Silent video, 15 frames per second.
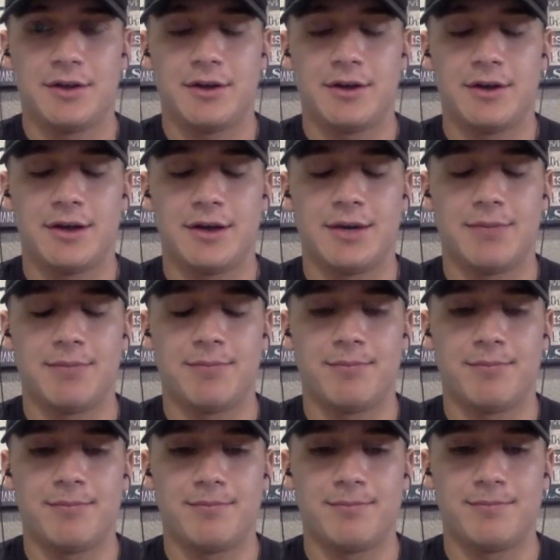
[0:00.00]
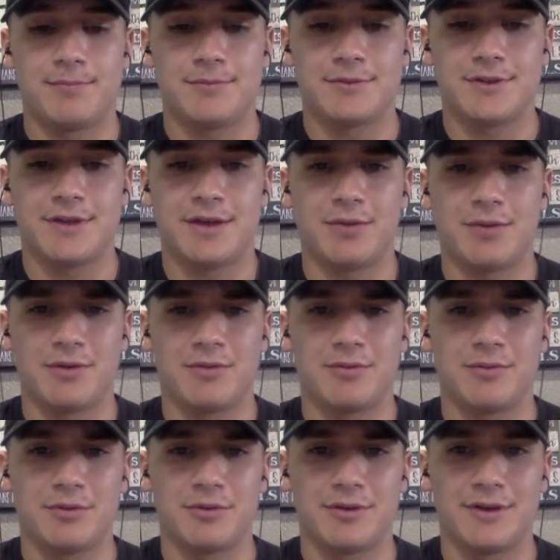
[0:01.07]
So yeah,
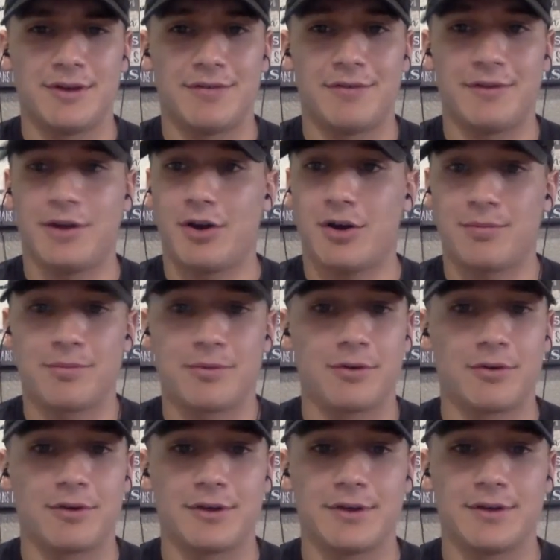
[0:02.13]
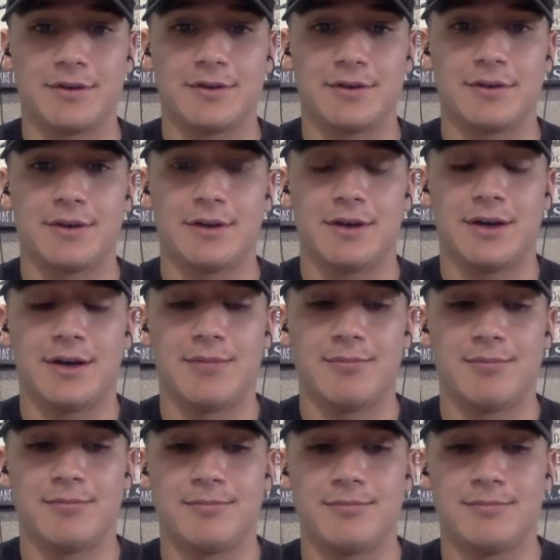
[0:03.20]
we're definitely heartbroken.
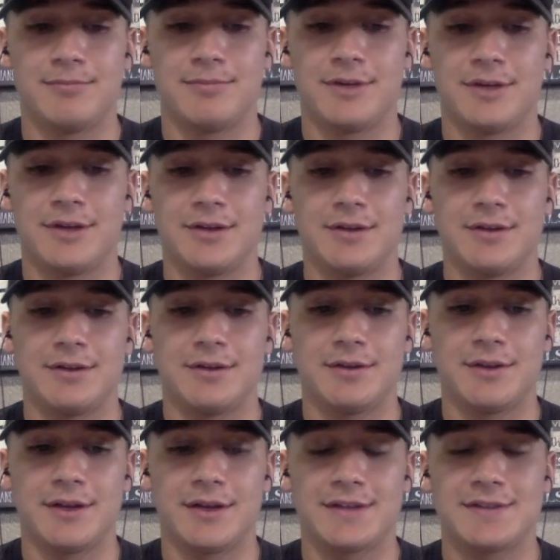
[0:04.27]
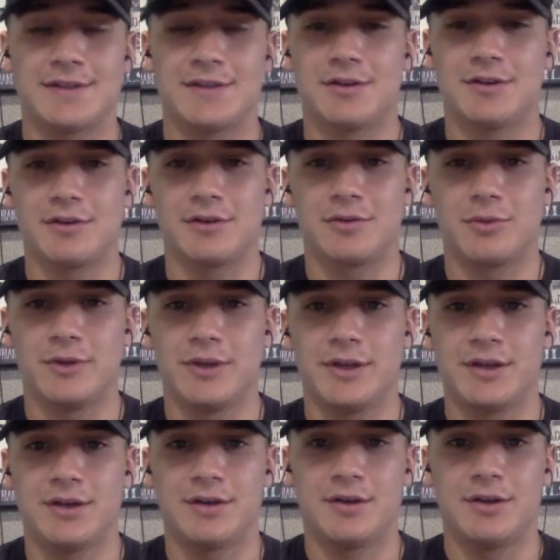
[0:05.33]
But like I said earlier,
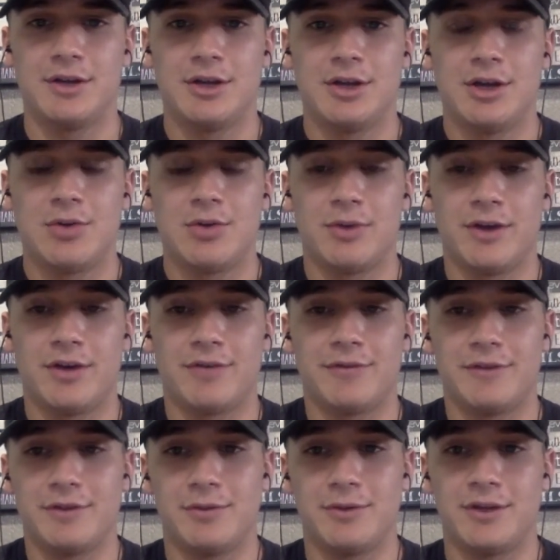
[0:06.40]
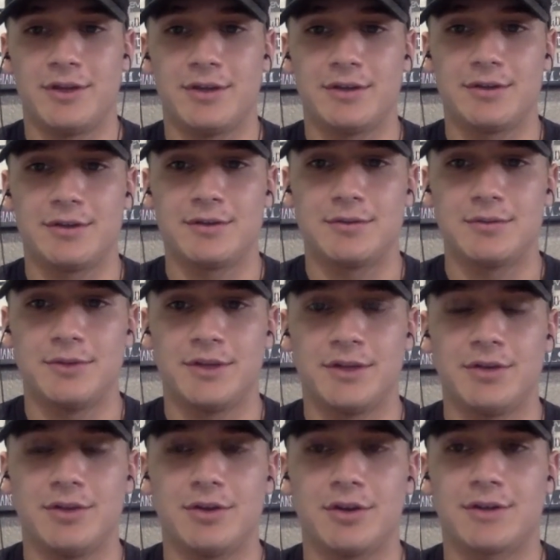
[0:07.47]
we all feel we can
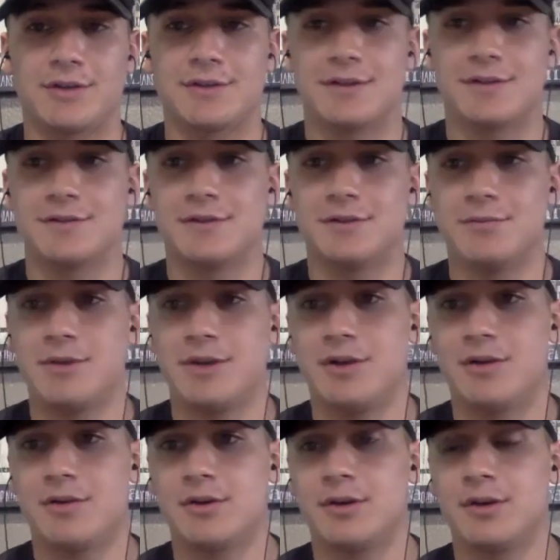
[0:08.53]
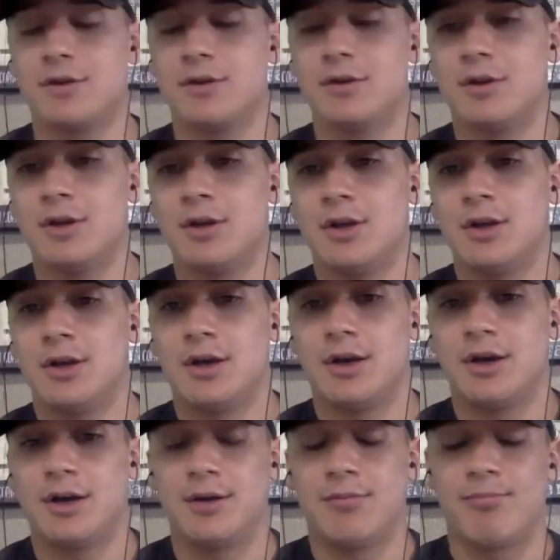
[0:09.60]
look ourselves in the mirror
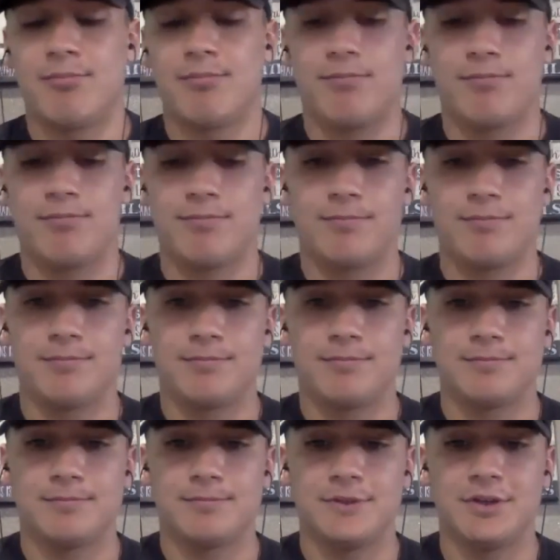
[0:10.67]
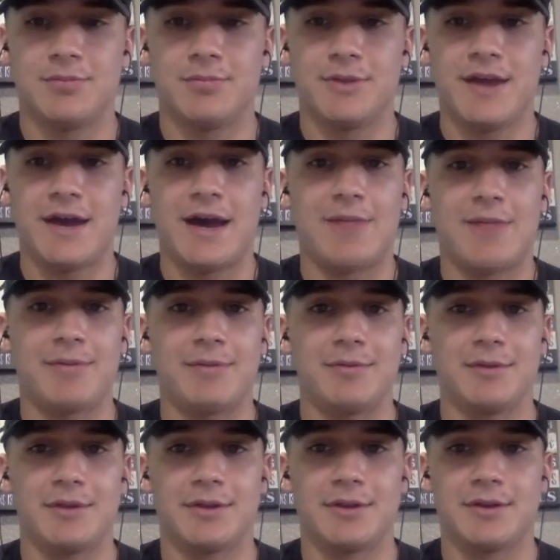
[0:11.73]
and you know, be happy
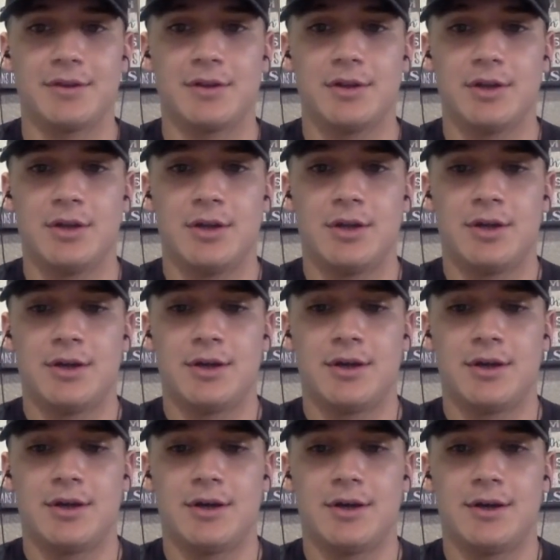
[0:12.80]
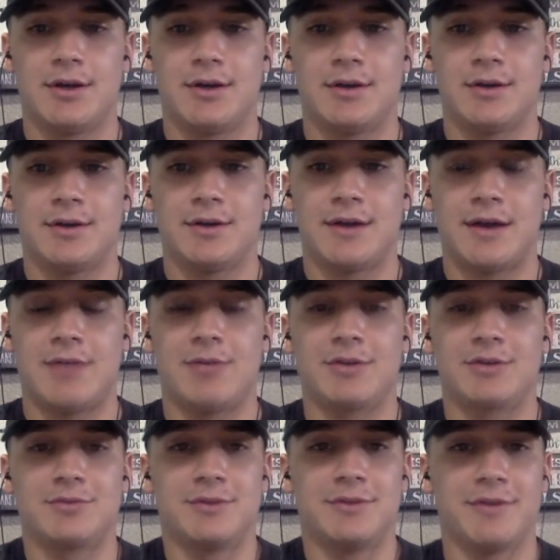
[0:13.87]
with how
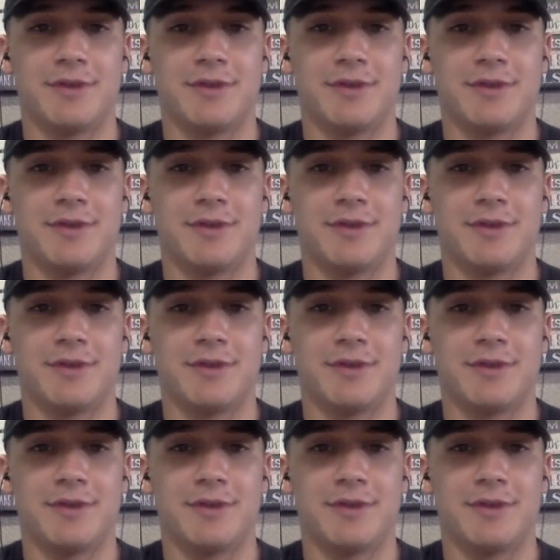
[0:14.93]
much we've